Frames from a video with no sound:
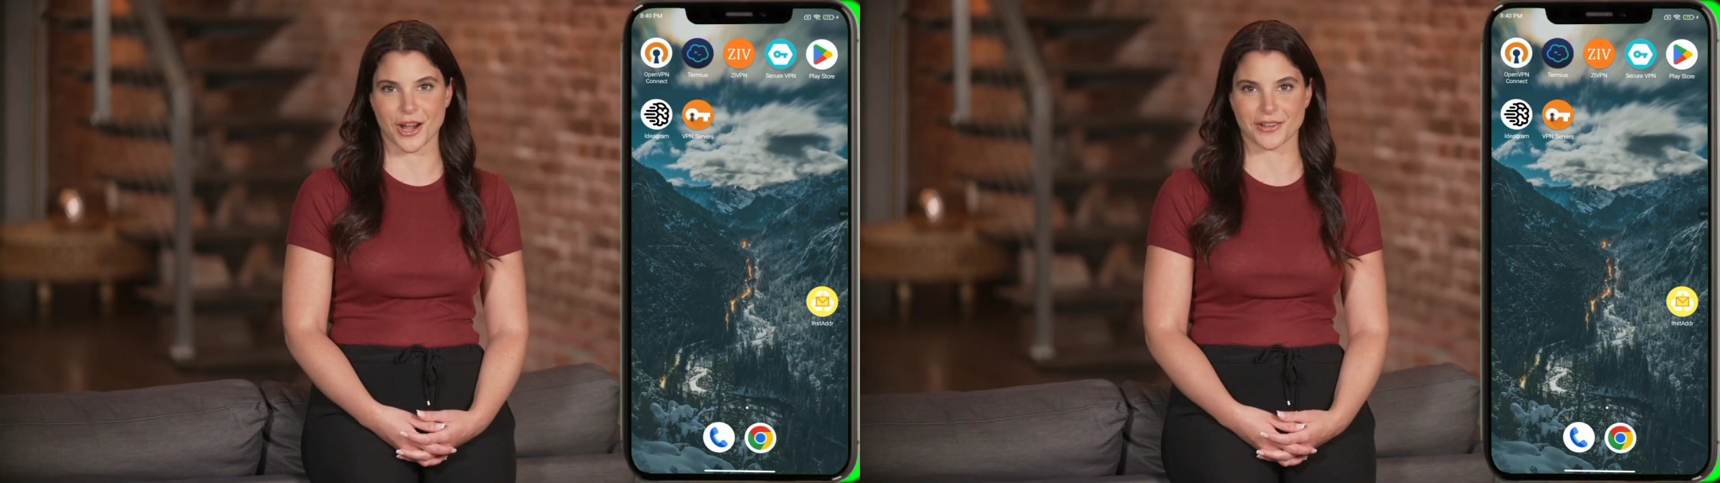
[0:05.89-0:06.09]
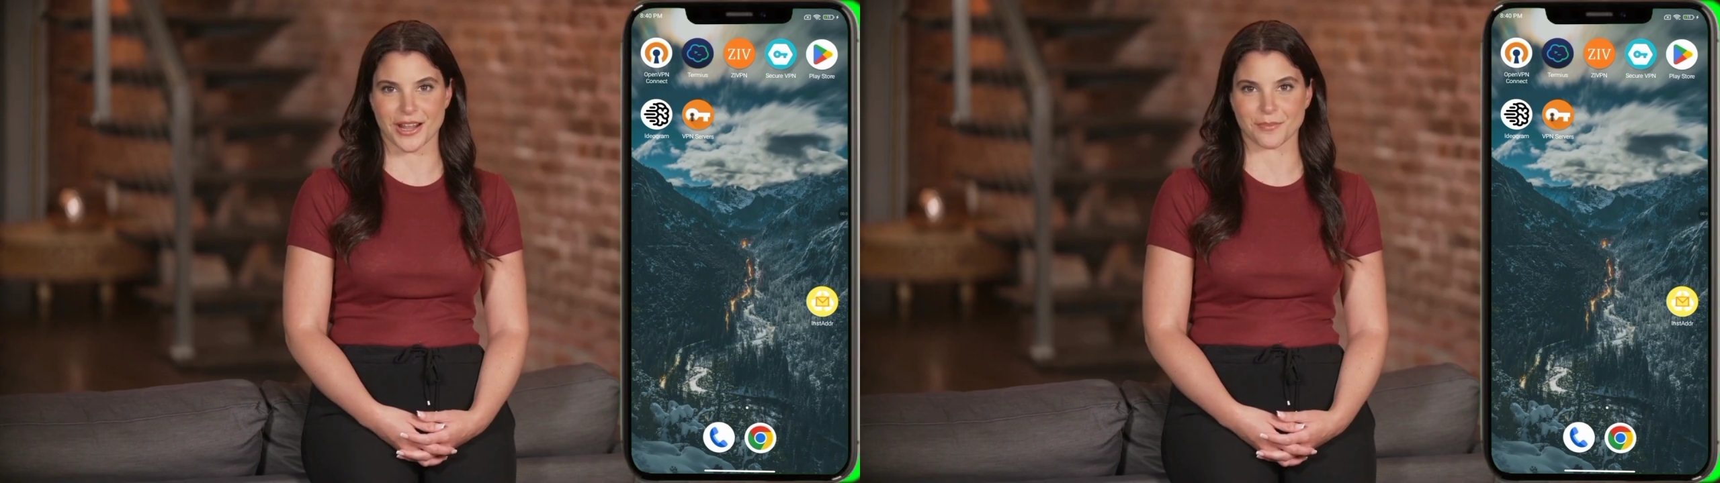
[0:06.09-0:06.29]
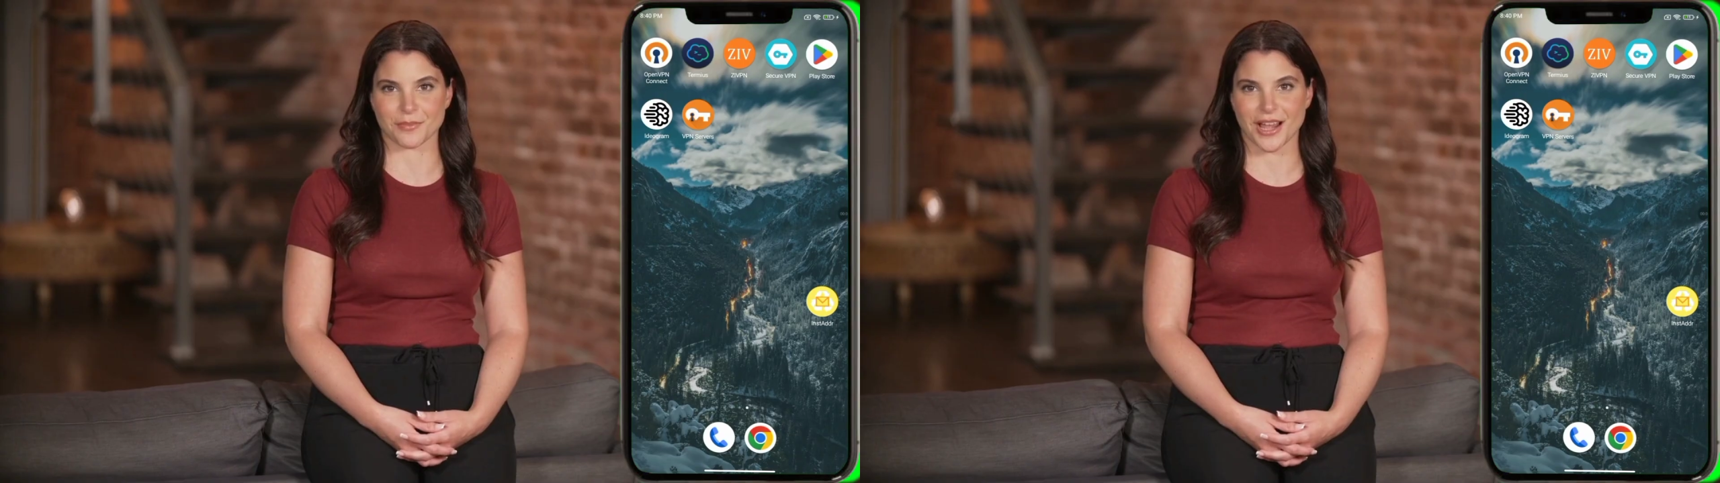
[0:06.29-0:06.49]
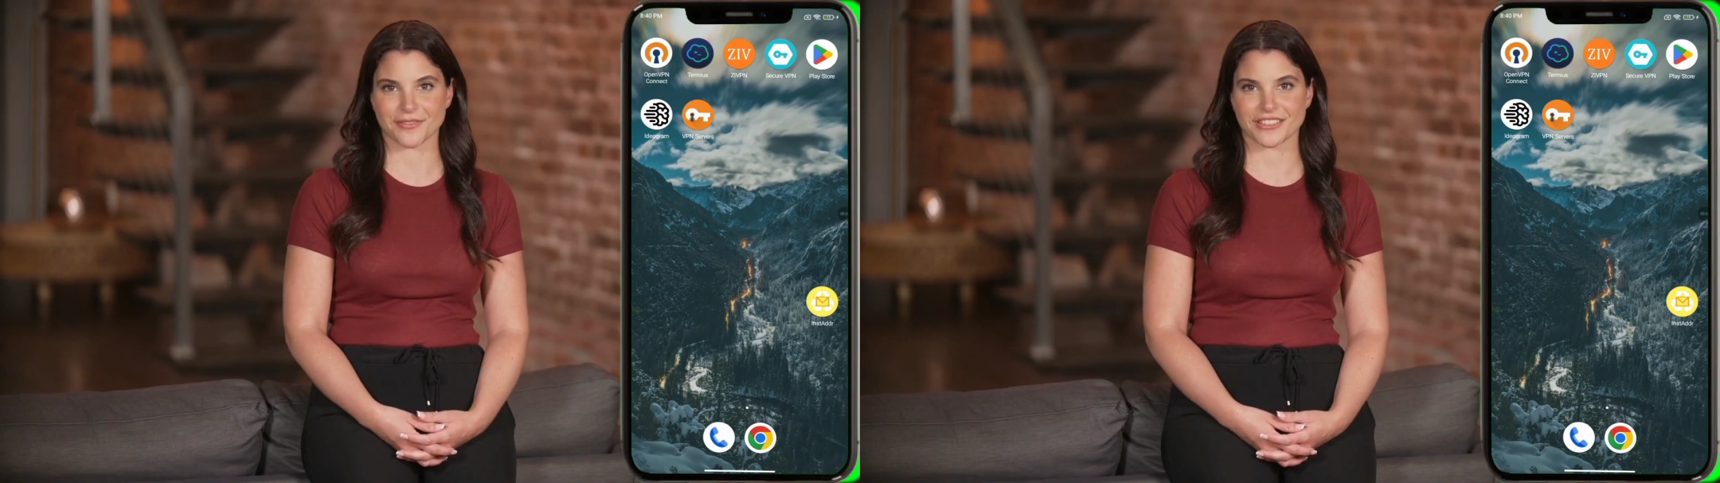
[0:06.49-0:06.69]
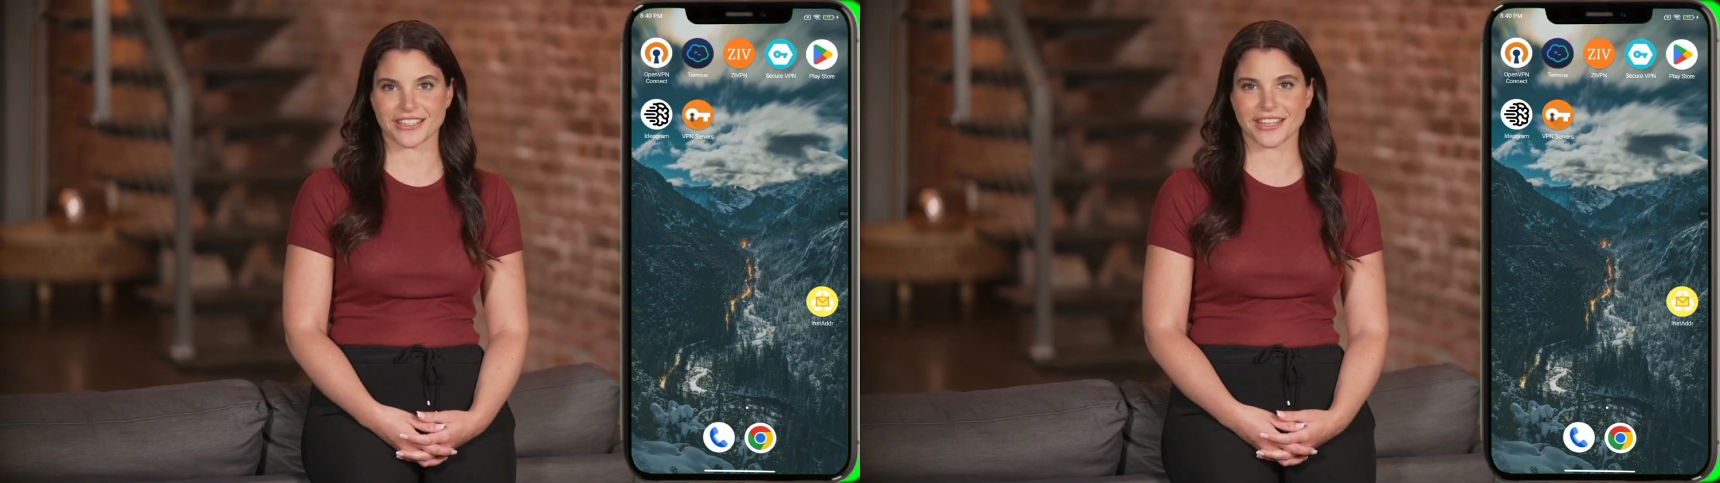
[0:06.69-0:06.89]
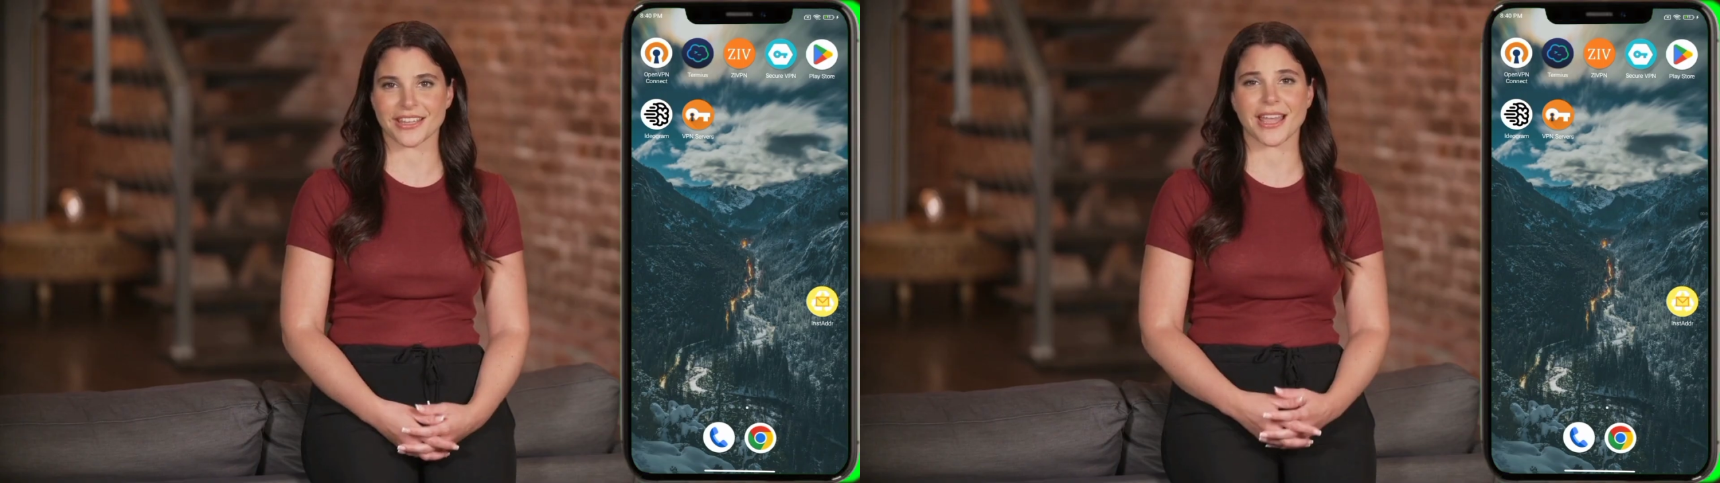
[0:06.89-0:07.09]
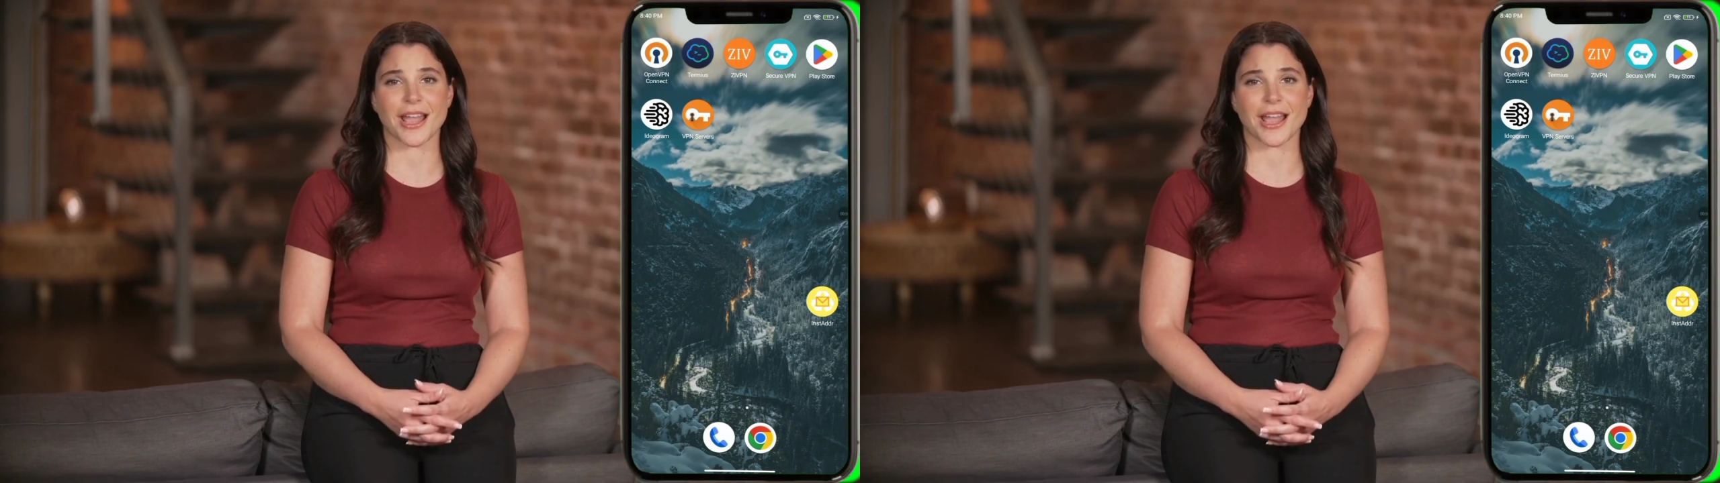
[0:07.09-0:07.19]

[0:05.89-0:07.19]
online privacy